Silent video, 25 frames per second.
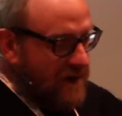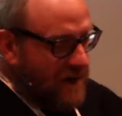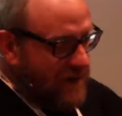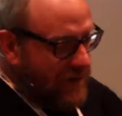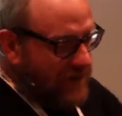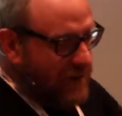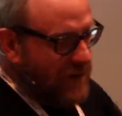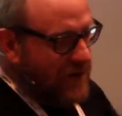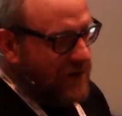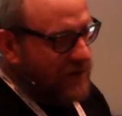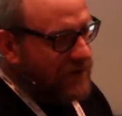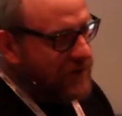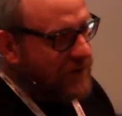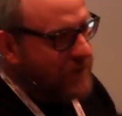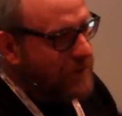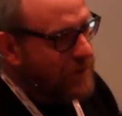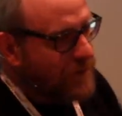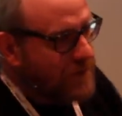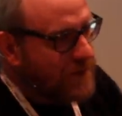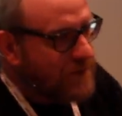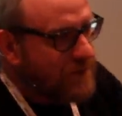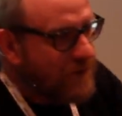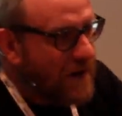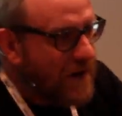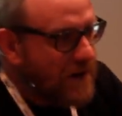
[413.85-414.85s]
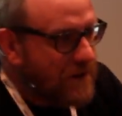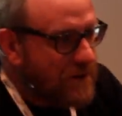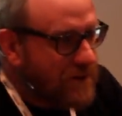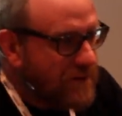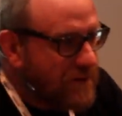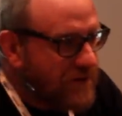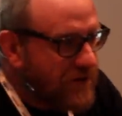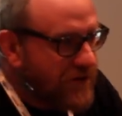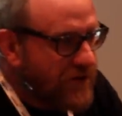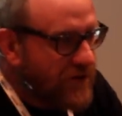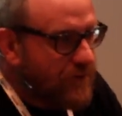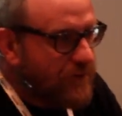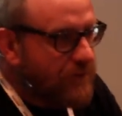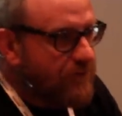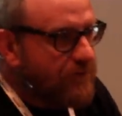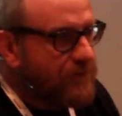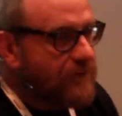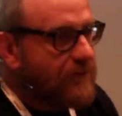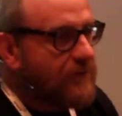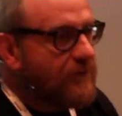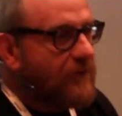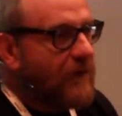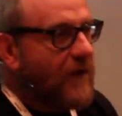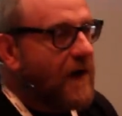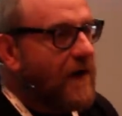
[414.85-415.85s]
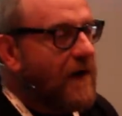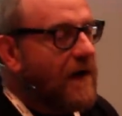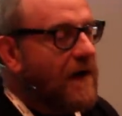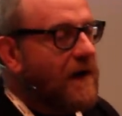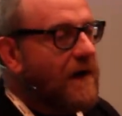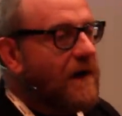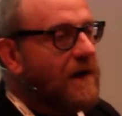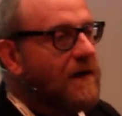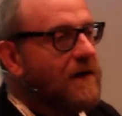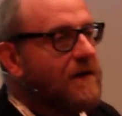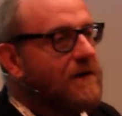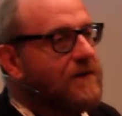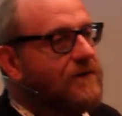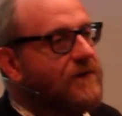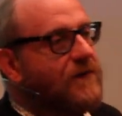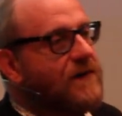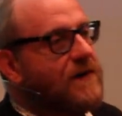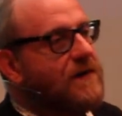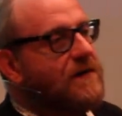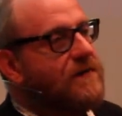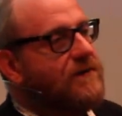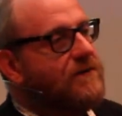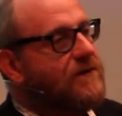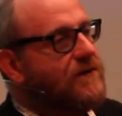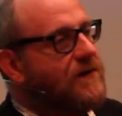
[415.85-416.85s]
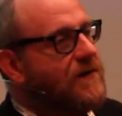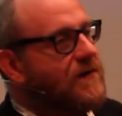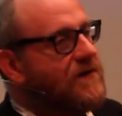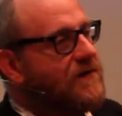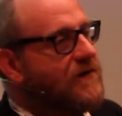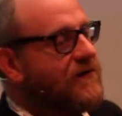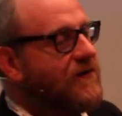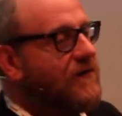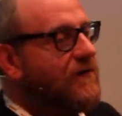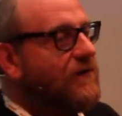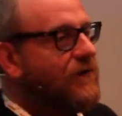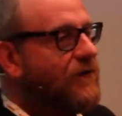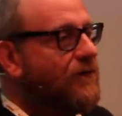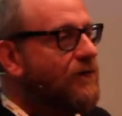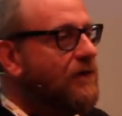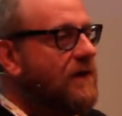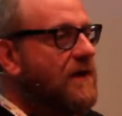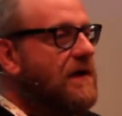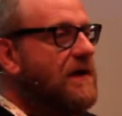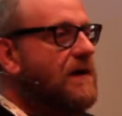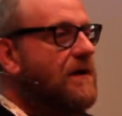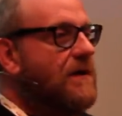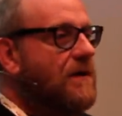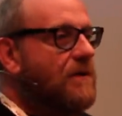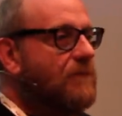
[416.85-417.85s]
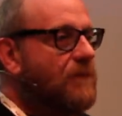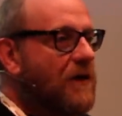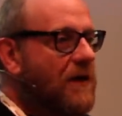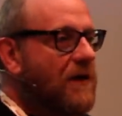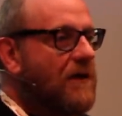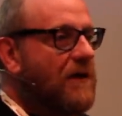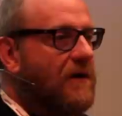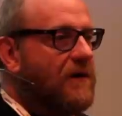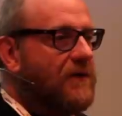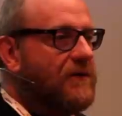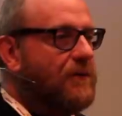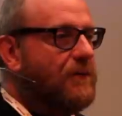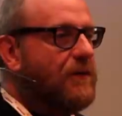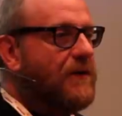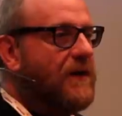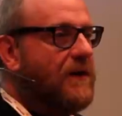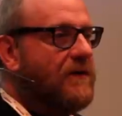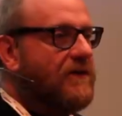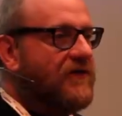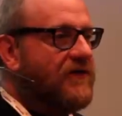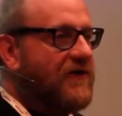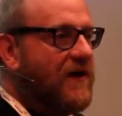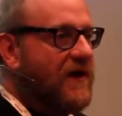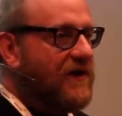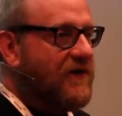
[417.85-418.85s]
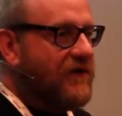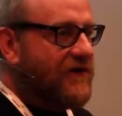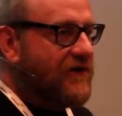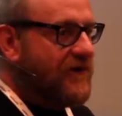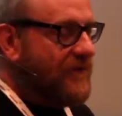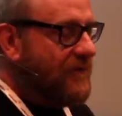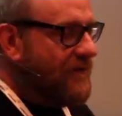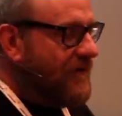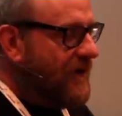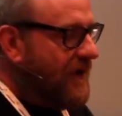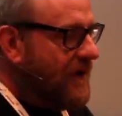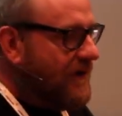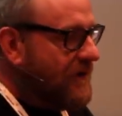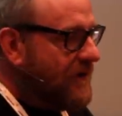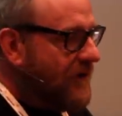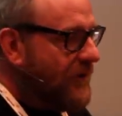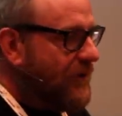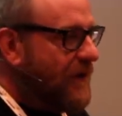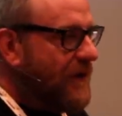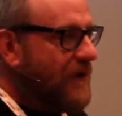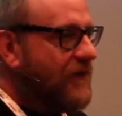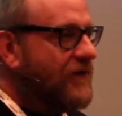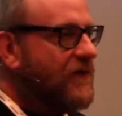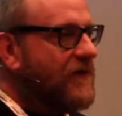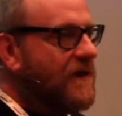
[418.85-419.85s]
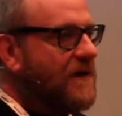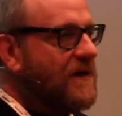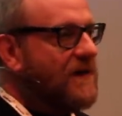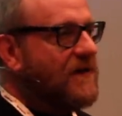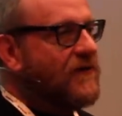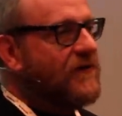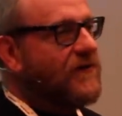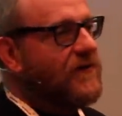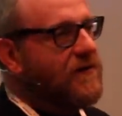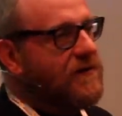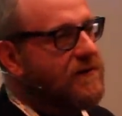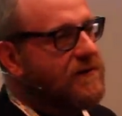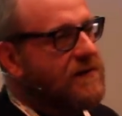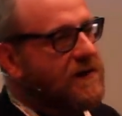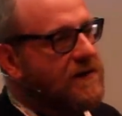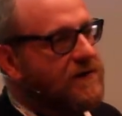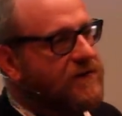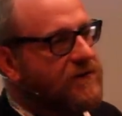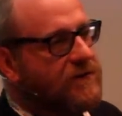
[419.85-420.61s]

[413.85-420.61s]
First of all, the molds uh, the, the, it's a three-part process. The first deal is that you go